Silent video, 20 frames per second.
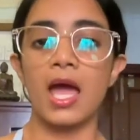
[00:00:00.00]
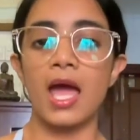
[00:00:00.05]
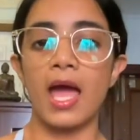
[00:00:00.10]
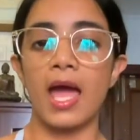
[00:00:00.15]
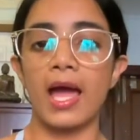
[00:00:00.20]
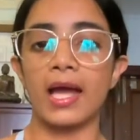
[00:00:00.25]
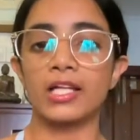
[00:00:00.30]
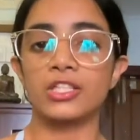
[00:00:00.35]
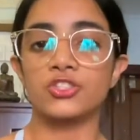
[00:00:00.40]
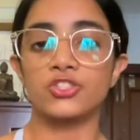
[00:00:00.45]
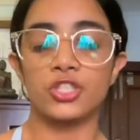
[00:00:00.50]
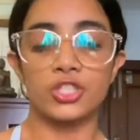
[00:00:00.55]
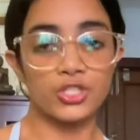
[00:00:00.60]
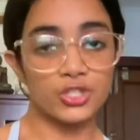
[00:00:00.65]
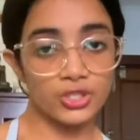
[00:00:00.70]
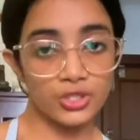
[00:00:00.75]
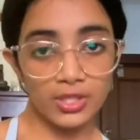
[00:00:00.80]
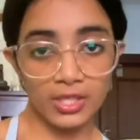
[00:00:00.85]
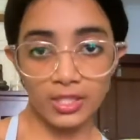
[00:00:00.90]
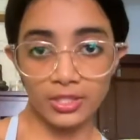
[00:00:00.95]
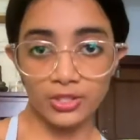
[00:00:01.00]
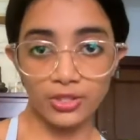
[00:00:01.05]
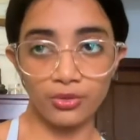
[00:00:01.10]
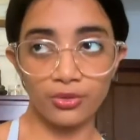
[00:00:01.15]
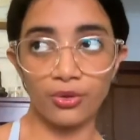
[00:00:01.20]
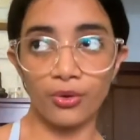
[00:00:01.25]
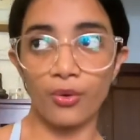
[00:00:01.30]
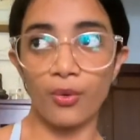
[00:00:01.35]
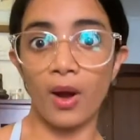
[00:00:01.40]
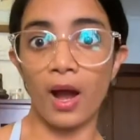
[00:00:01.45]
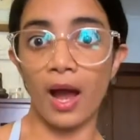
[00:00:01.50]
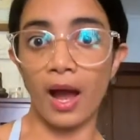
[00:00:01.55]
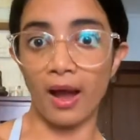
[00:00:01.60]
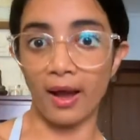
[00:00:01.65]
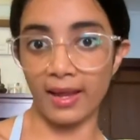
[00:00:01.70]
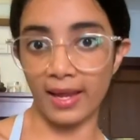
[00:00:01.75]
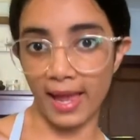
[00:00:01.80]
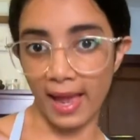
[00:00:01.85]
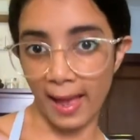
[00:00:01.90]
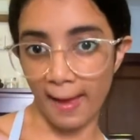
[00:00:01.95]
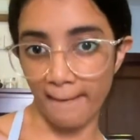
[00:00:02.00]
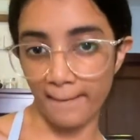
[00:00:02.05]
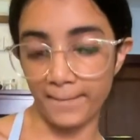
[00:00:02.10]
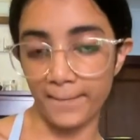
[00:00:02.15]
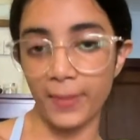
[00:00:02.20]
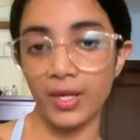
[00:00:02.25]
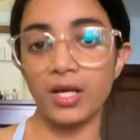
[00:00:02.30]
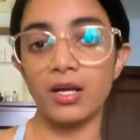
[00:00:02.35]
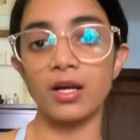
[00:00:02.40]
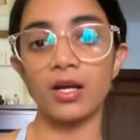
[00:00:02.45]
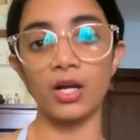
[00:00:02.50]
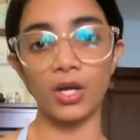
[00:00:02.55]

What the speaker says: And just to let you know, I am